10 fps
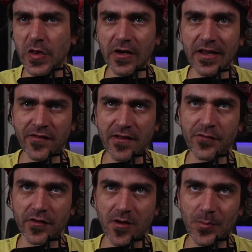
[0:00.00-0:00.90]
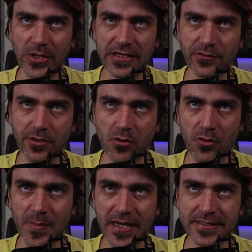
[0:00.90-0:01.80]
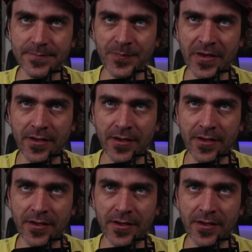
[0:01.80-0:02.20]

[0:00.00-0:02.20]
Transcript: So let's say, for example, hit the record button